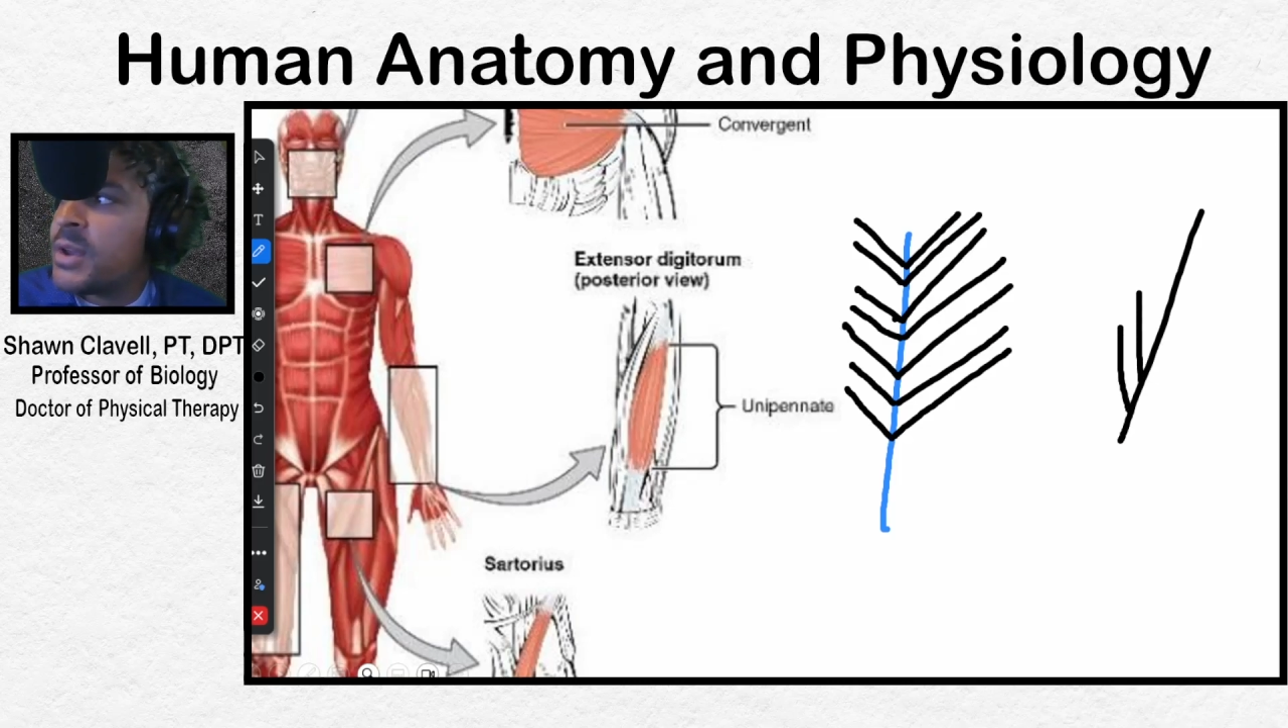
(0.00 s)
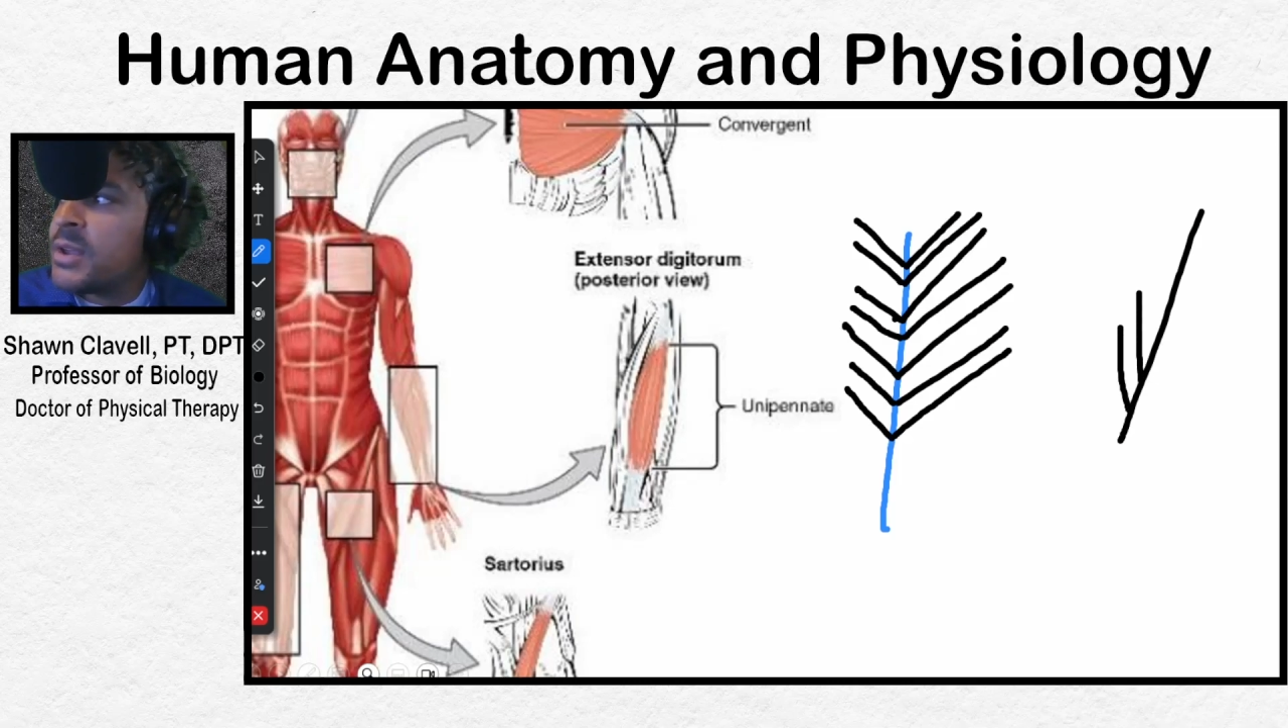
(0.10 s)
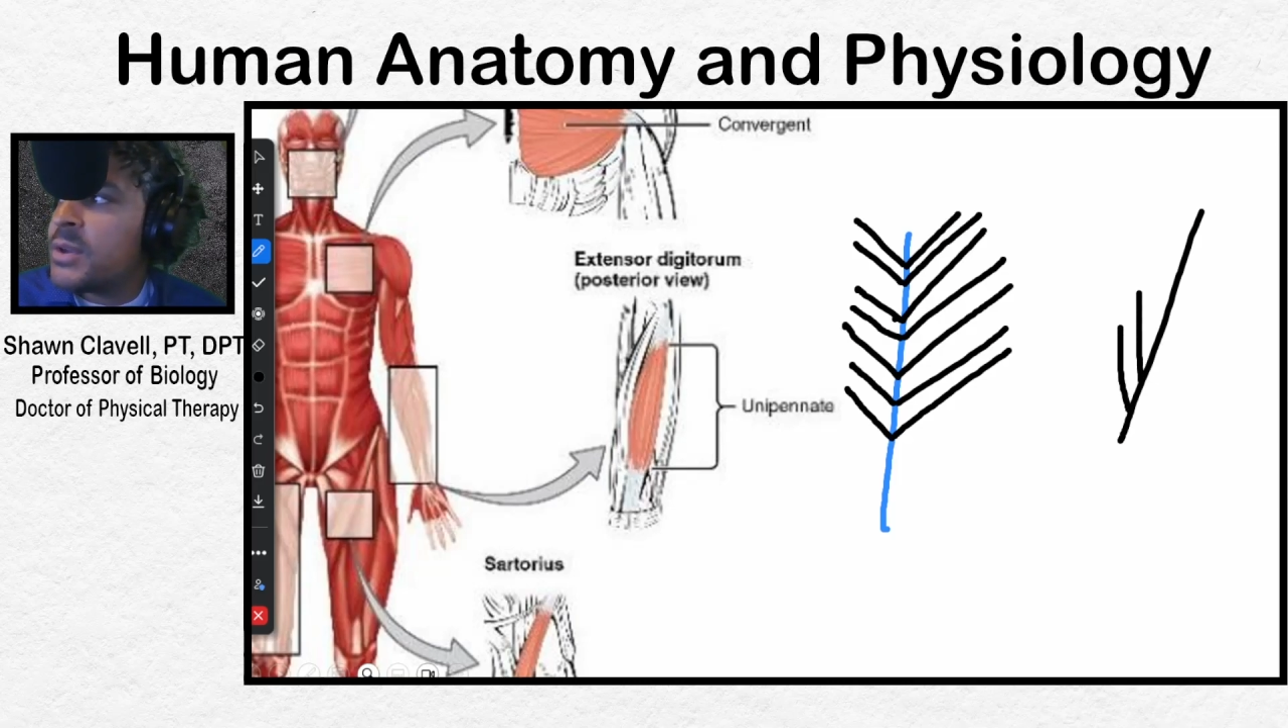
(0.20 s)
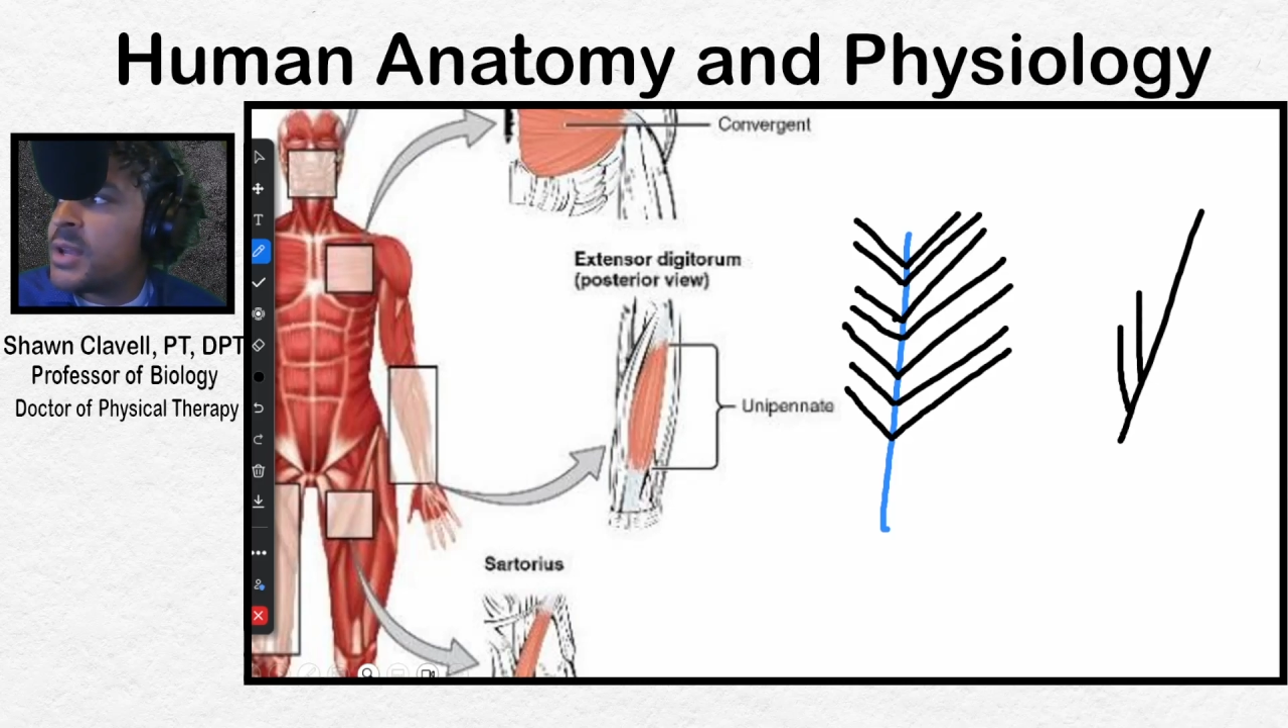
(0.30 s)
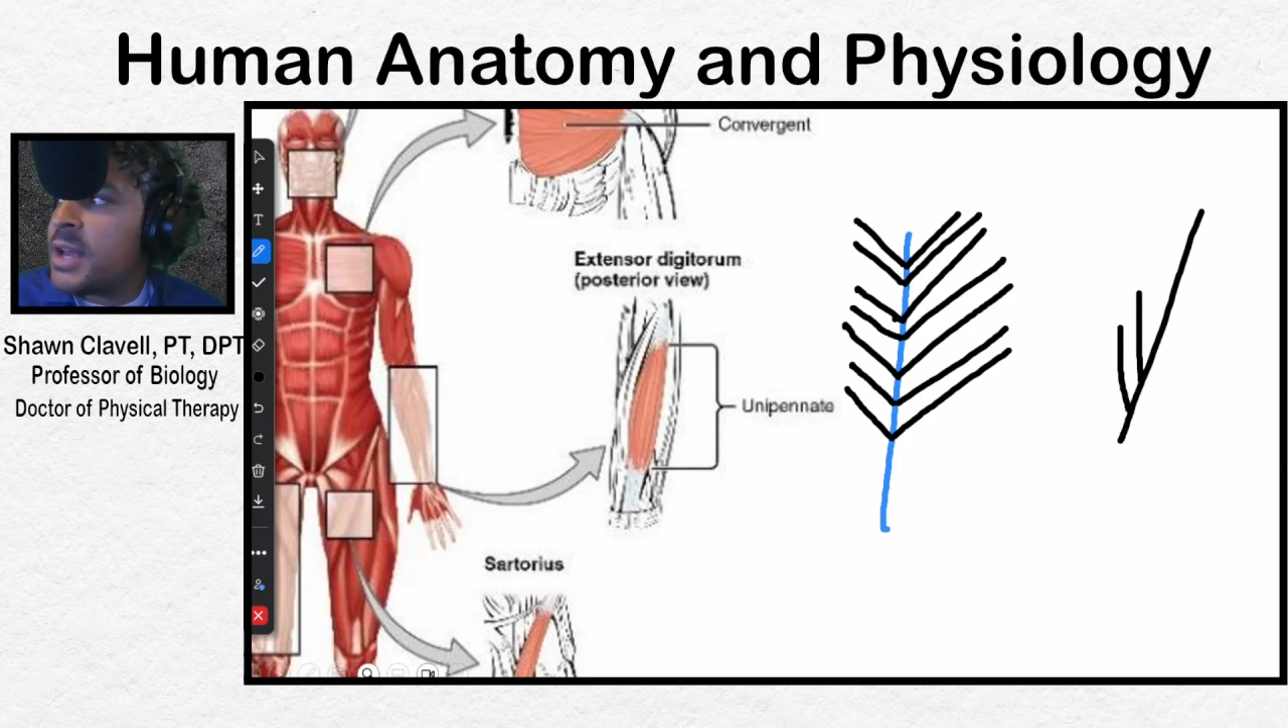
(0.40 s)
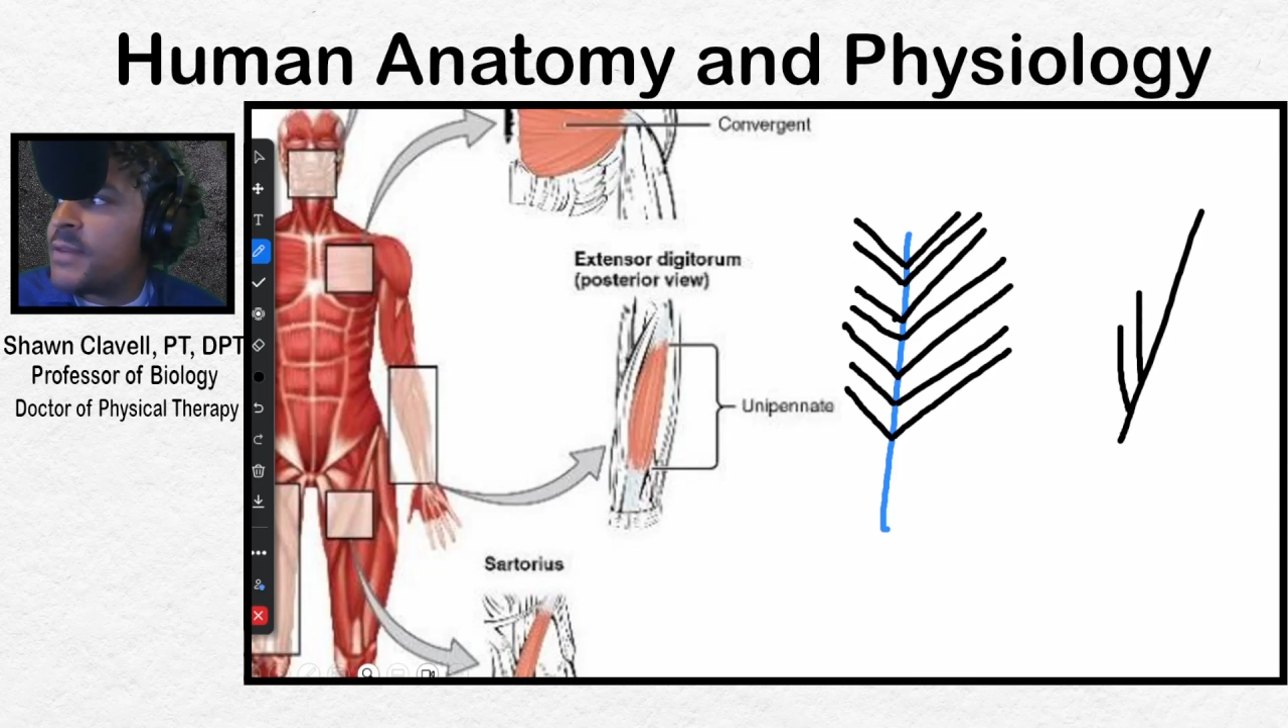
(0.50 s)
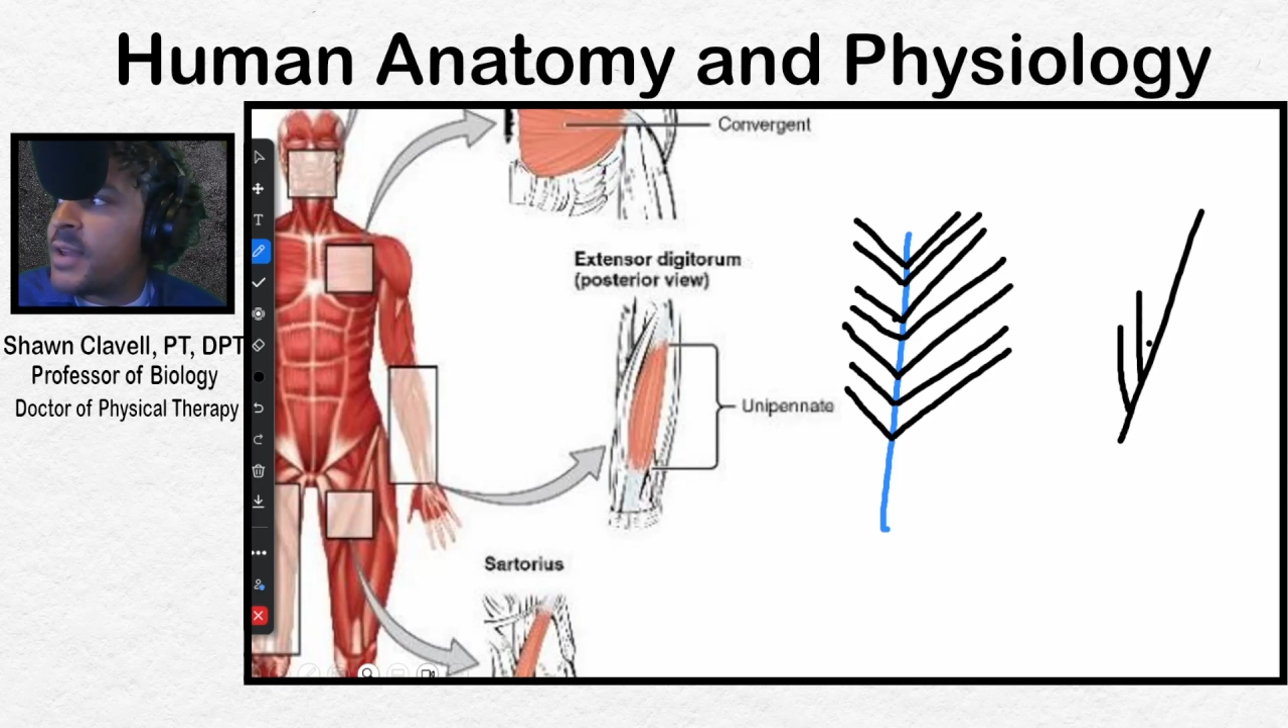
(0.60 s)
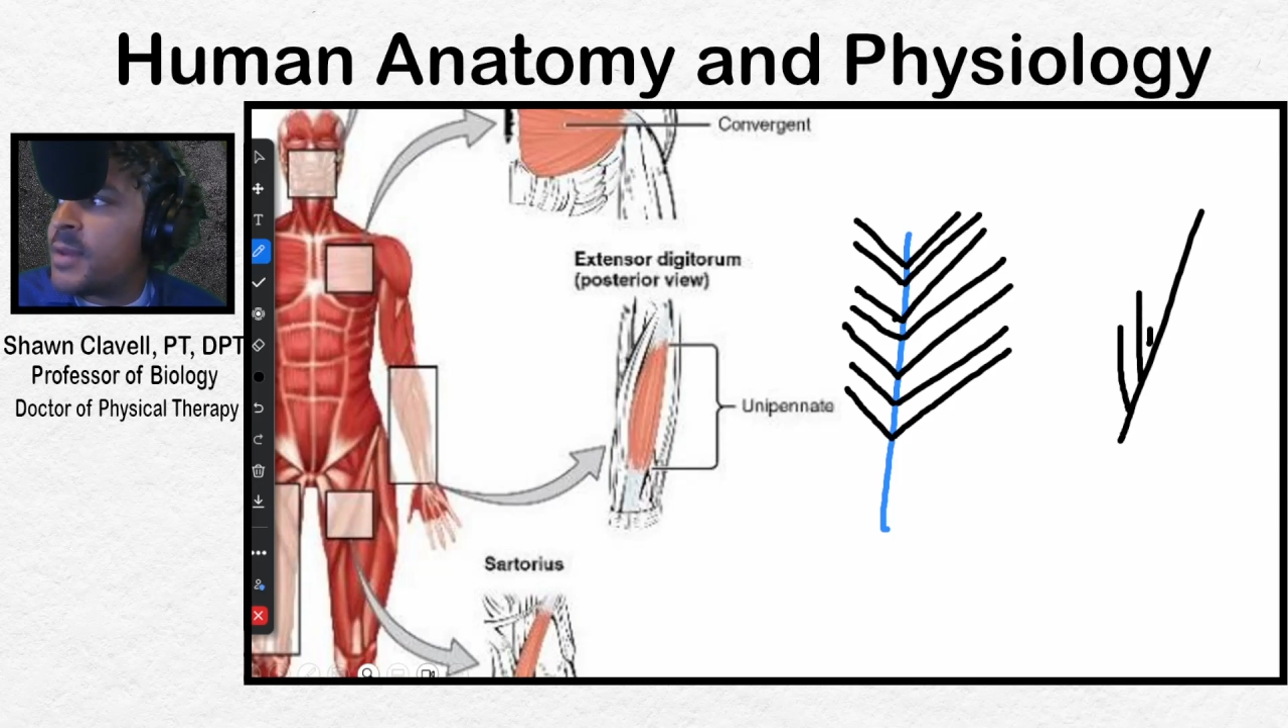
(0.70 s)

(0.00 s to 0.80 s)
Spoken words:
You could have a